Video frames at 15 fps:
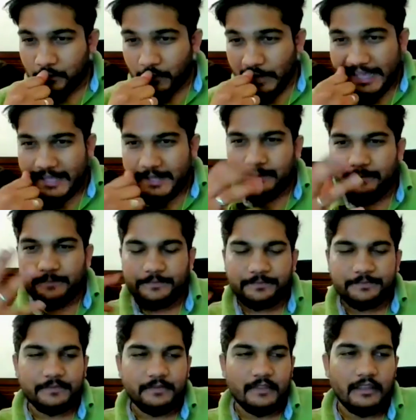Why?
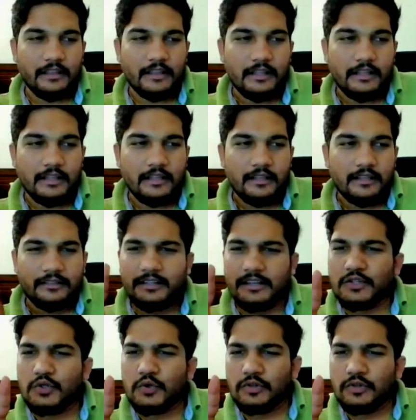there are